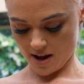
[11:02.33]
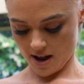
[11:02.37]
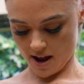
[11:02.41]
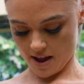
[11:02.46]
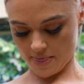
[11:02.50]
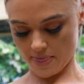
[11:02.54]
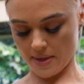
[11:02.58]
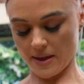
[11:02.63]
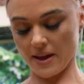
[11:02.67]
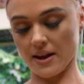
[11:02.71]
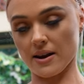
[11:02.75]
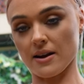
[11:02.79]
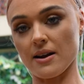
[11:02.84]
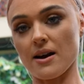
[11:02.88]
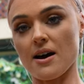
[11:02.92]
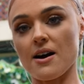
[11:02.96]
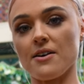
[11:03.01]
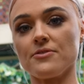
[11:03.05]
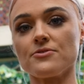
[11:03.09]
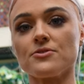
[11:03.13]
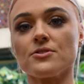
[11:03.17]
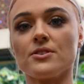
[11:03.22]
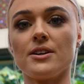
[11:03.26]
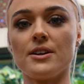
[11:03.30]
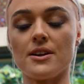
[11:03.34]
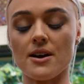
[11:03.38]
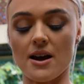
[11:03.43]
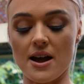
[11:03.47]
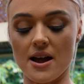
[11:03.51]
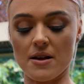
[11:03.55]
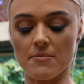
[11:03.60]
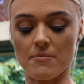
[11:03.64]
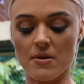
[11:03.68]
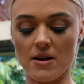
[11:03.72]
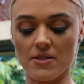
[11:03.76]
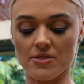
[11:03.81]
And then after a
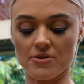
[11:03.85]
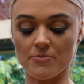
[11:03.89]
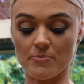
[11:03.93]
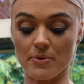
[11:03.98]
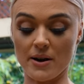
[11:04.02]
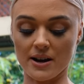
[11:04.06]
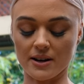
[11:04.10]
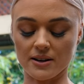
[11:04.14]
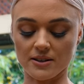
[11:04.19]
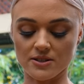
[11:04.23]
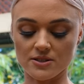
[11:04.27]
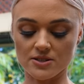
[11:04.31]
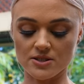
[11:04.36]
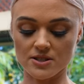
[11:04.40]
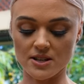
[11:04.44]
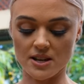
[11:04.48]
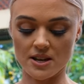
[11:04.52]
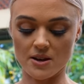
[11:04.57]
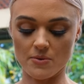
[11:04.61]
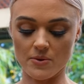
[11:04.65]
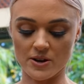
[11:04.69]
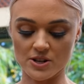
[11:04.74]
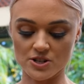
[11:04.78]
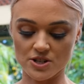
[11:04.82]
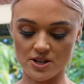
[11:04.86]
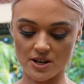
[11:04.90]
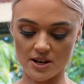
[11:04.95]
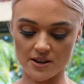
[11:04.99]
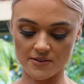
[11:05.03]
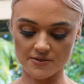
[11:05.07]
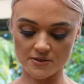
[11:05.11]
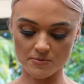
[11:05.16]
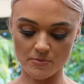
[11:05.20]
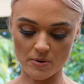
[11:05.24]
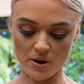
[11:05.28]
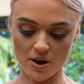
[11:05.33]
9-month pregnancy, when she
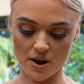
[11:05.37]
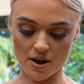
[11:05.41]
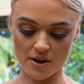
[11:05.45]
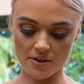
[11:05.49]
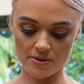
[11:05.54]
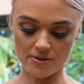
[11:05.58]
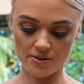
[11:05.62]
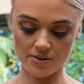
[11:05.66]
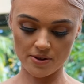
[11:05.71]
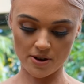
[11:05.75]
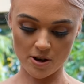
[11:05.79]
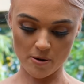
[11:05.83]
gives birth,